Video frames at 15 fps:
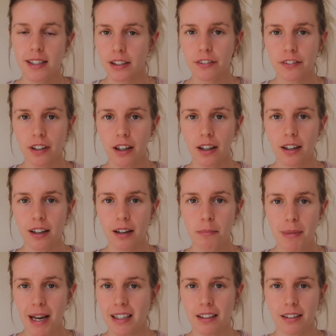silver
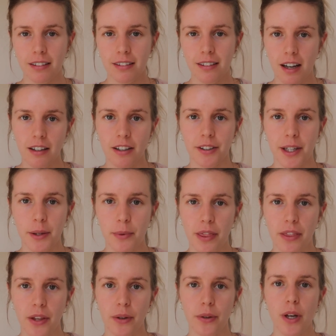metal cutlery
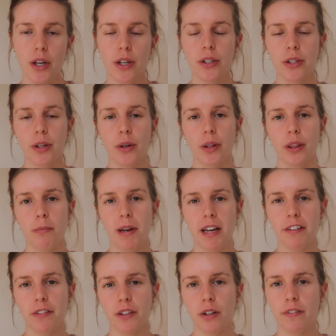with you. So the
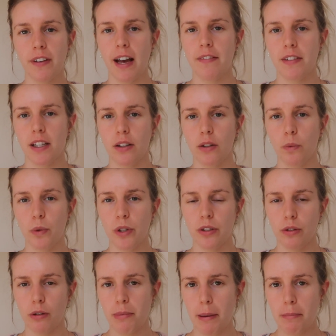benefit of having a
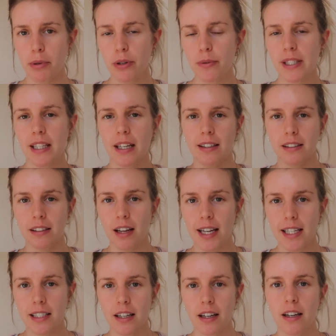wooden or bamboo is that it's
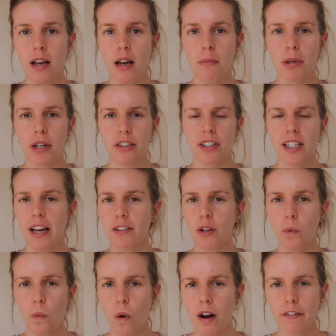lighter, but just
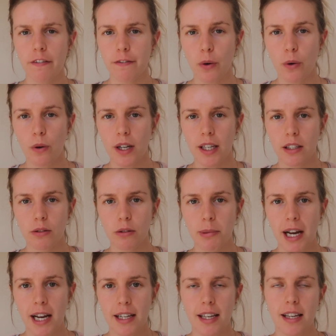having one fork in your
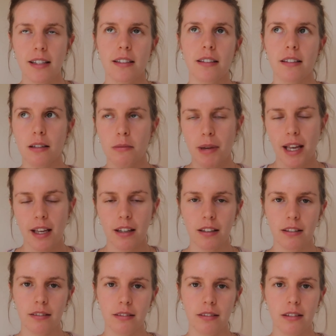bag isn't going to make
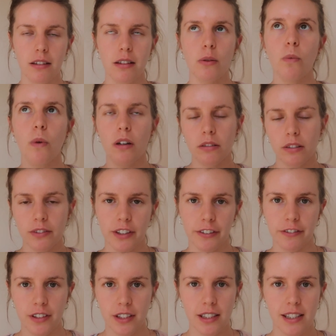the world of
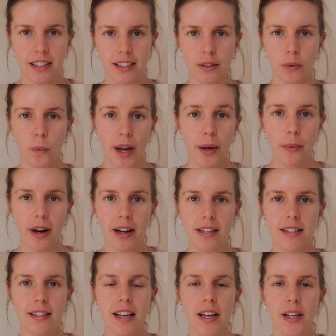difference
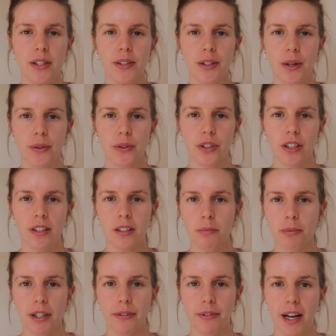weight-wise. So just to
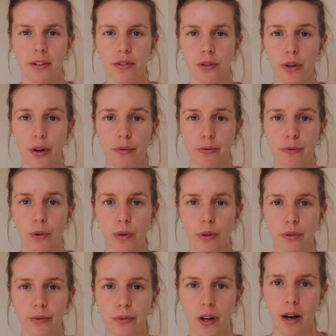bring around your own
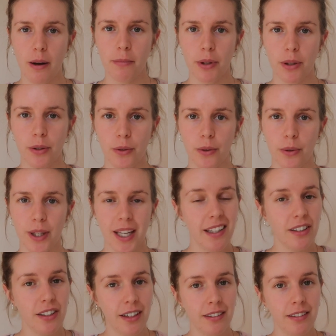fork from your
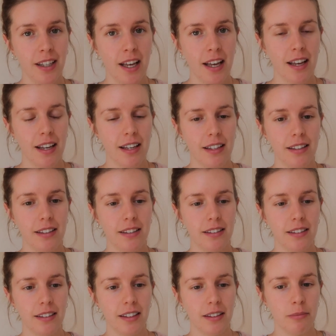kitchen is
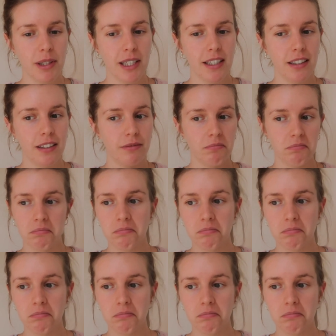going to be